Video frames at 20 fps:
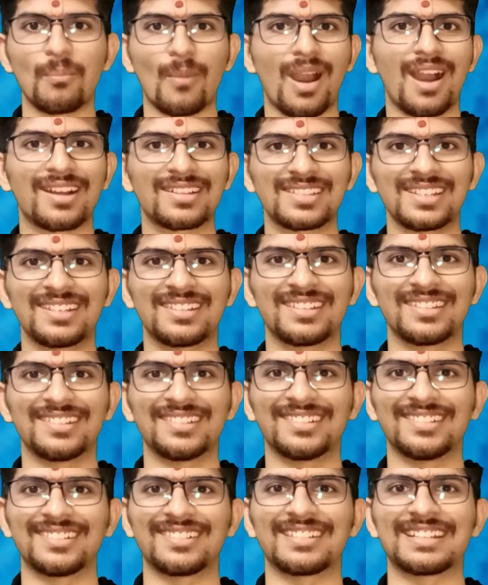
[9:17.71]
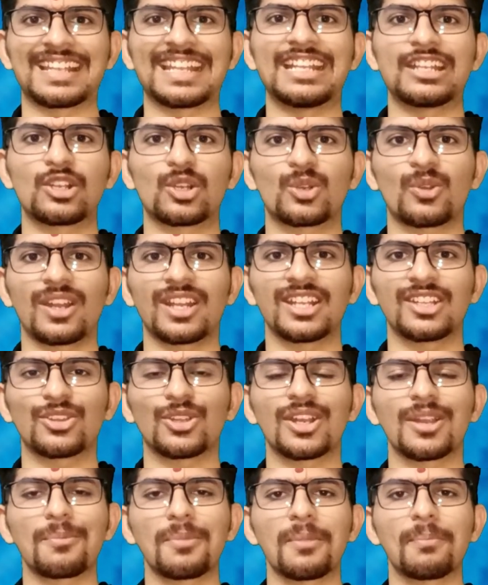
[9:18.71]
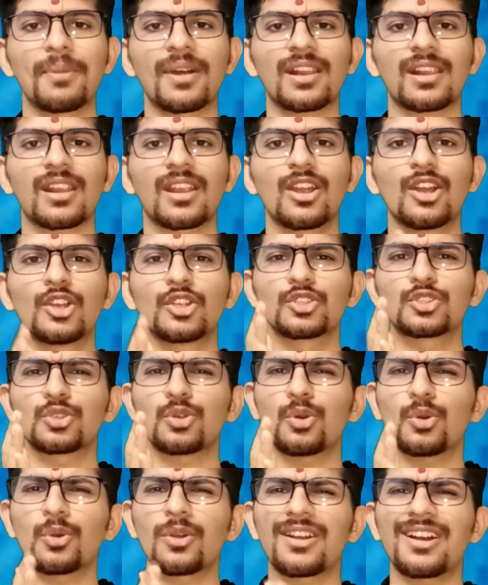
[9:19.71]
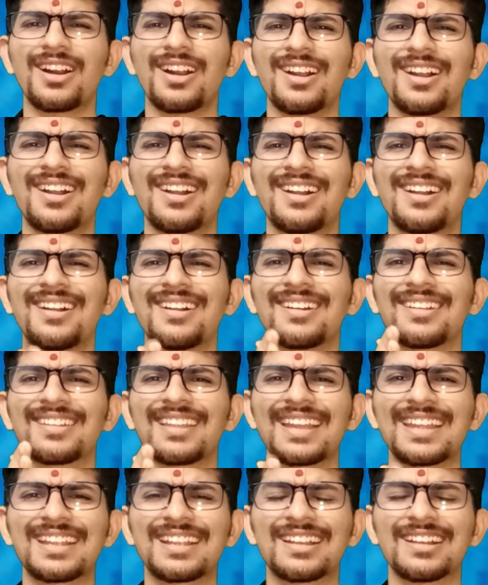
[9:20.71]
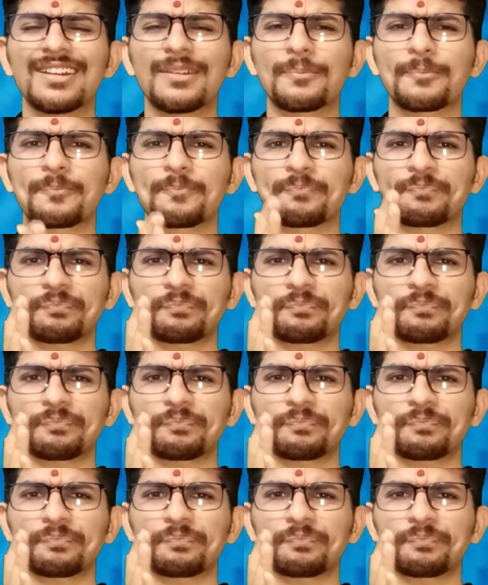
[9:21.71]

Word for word: marks in uh, gate 23 paper so uh, like uh,